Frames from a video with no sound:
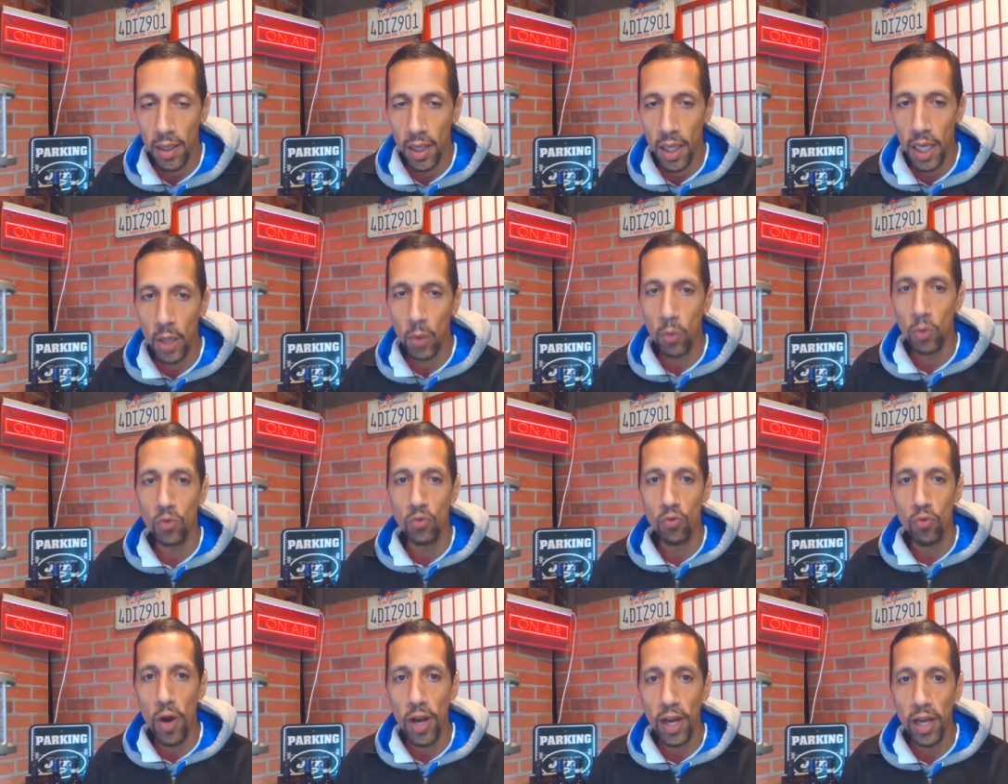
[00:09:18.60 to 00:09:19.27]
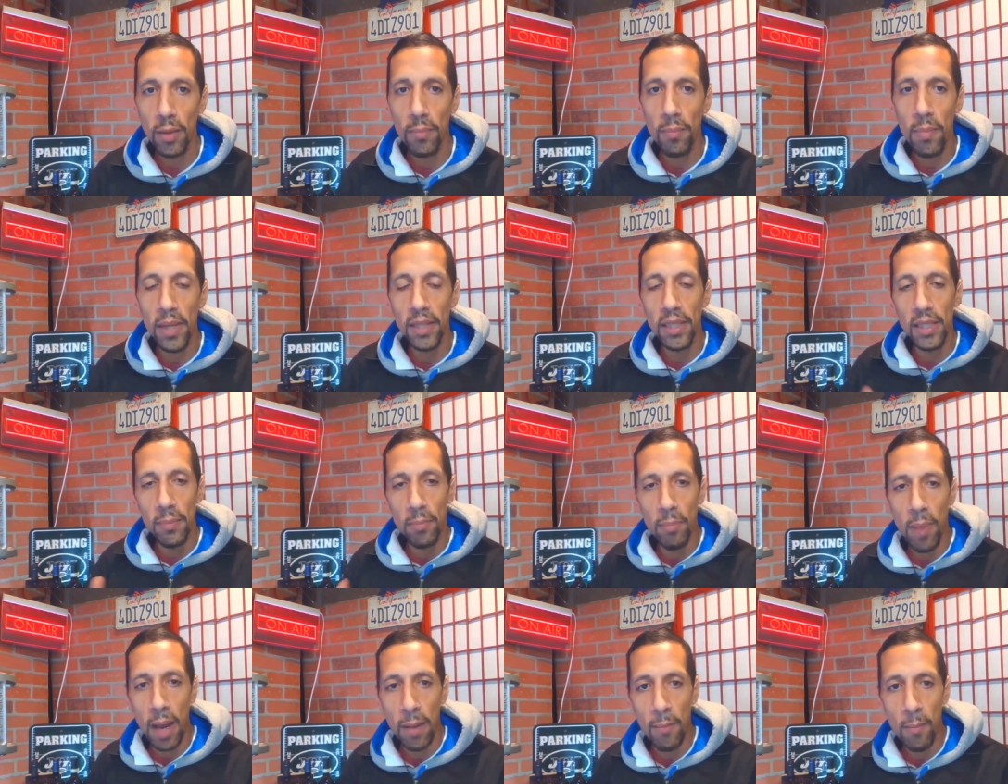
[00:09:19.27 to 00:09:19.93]
he was
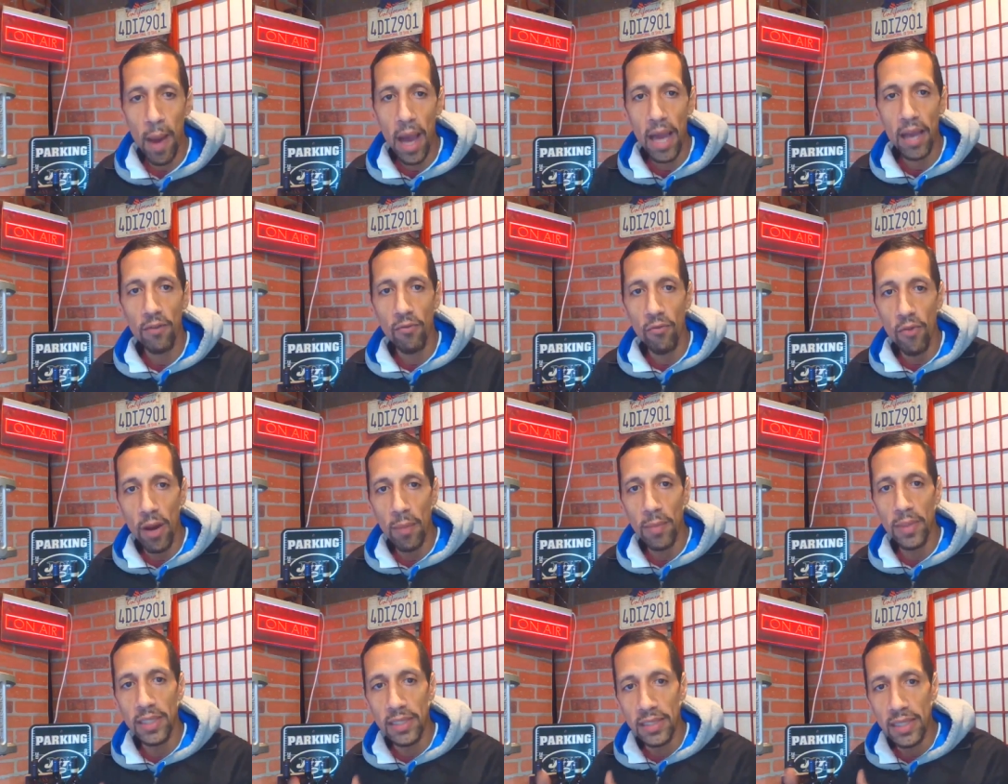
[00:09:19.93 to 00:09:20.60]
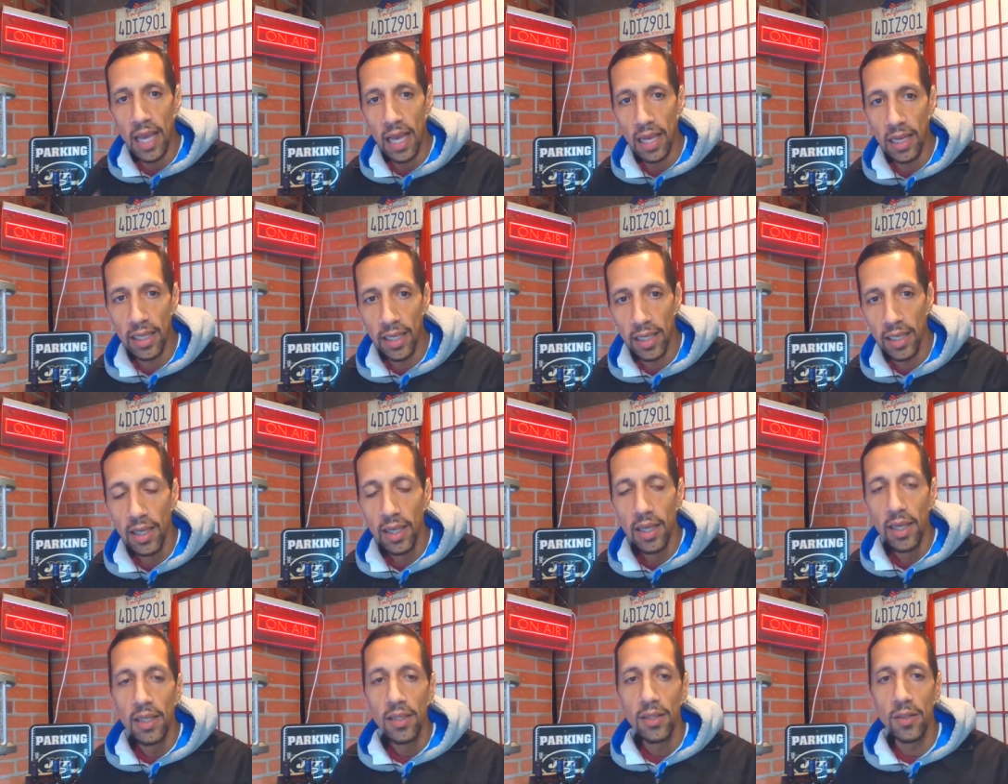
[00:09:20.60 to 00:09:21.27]
recommended by Mike Ramadelli
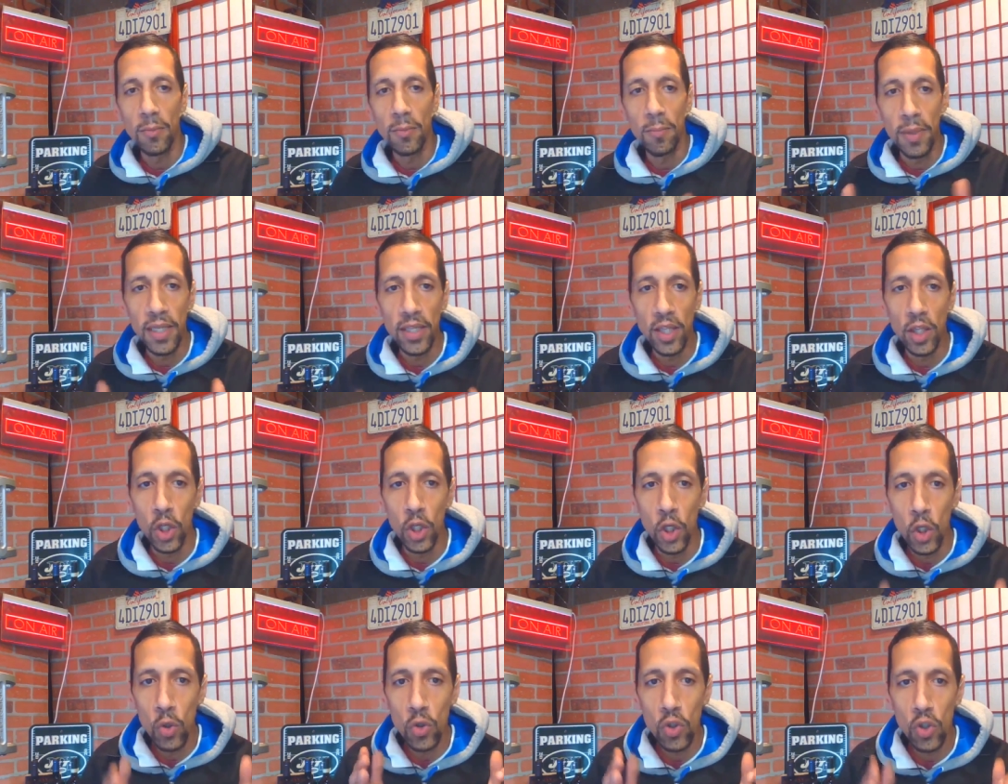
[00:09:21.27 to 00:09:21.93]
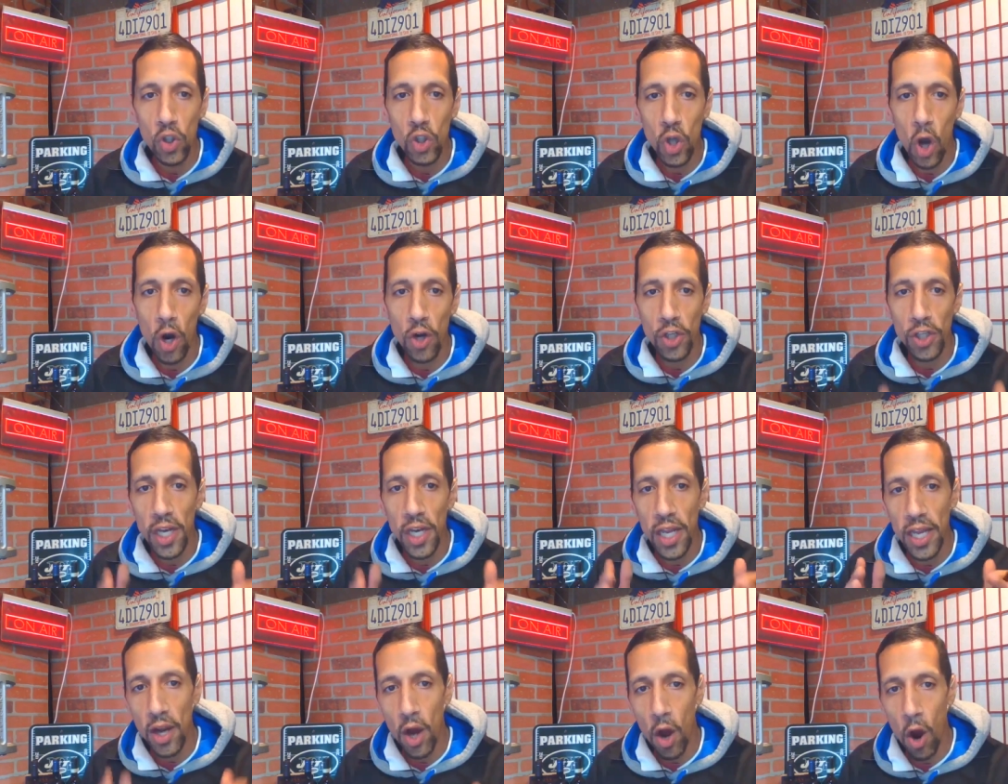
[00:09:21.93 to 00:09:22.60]
to be the new
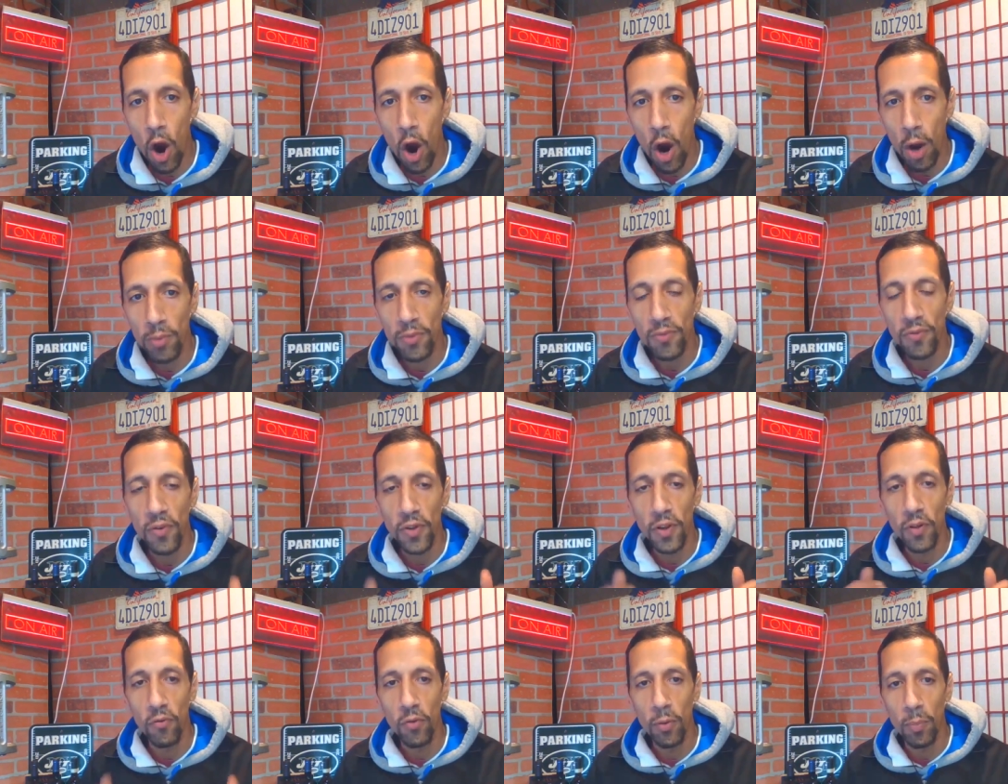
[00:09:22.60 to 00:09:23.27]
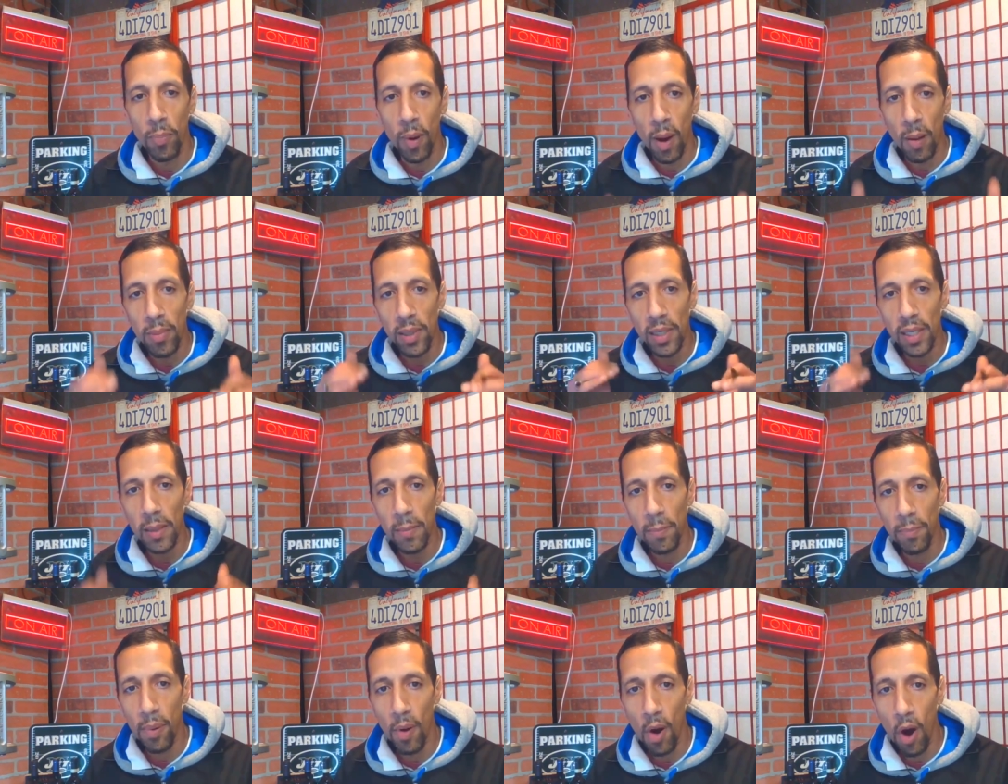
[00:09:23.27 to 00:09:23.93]
sergeant at arms for the
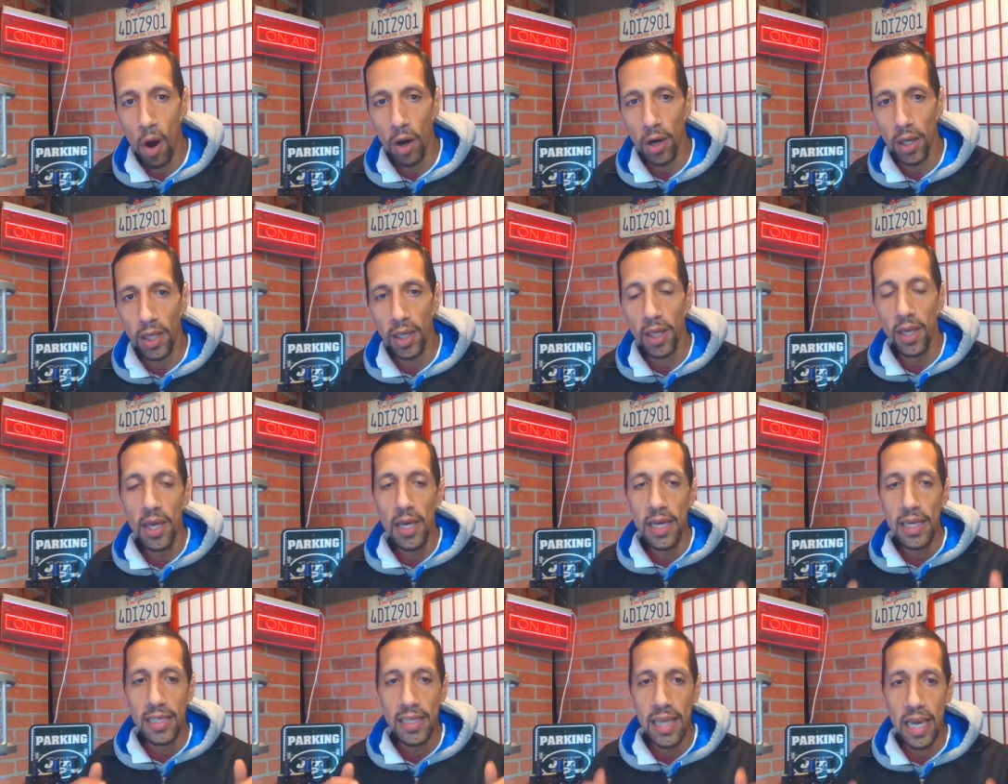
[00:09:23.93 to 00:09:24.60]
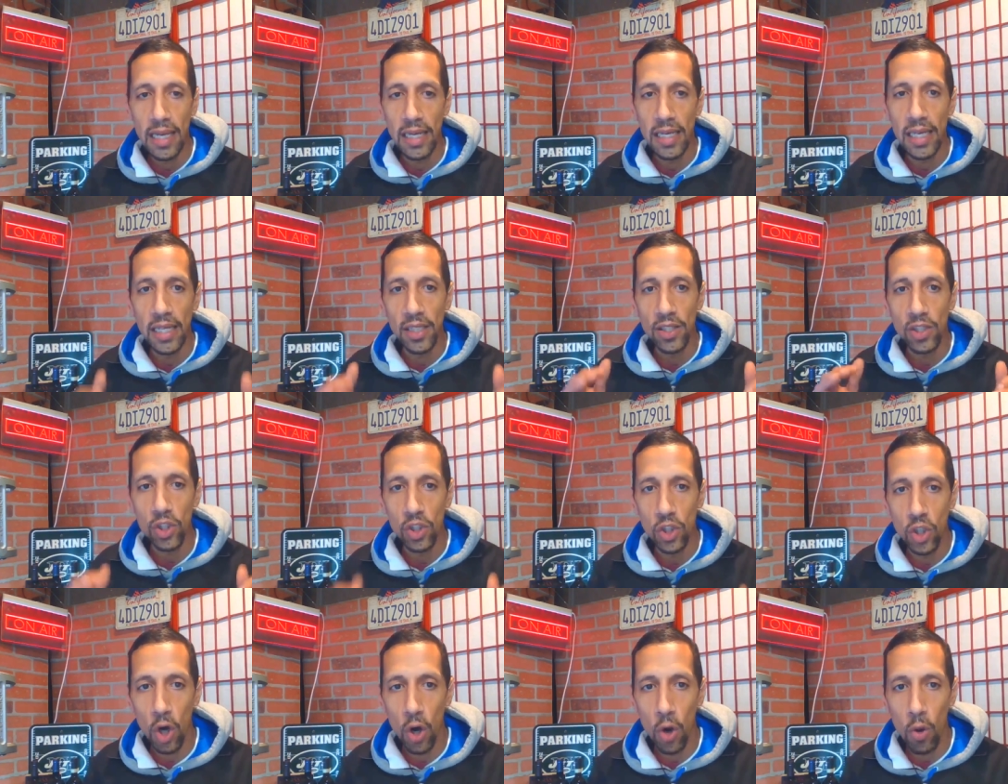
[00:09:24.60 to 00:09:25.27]
Republican Party, yet is
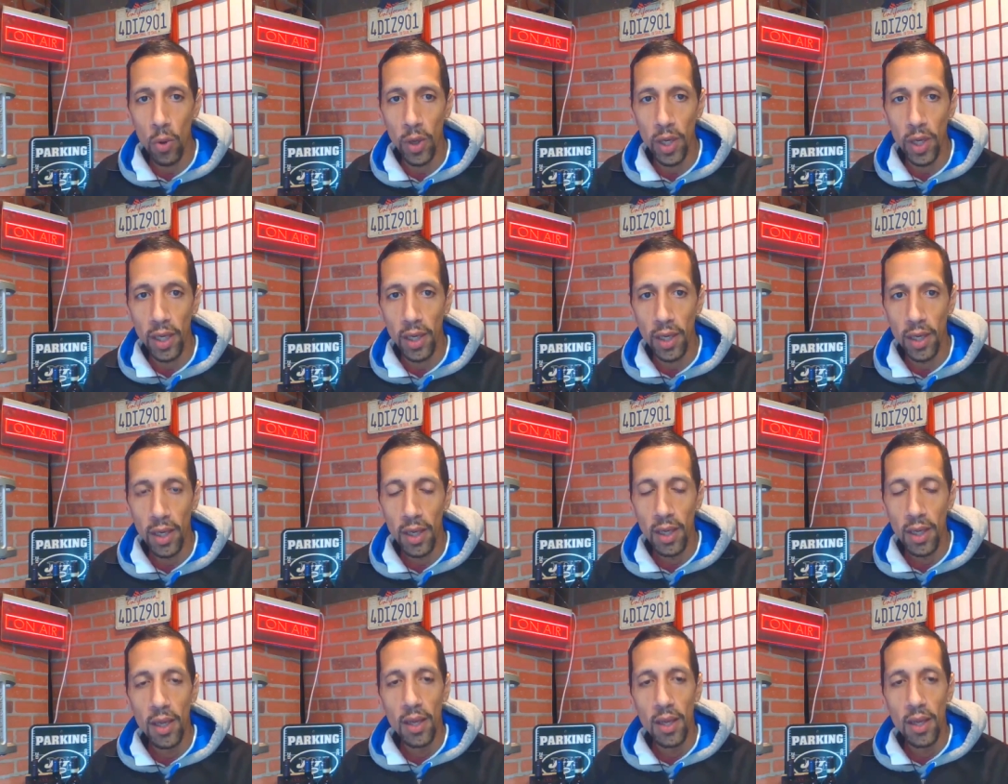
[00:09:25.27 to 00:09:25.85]
throwing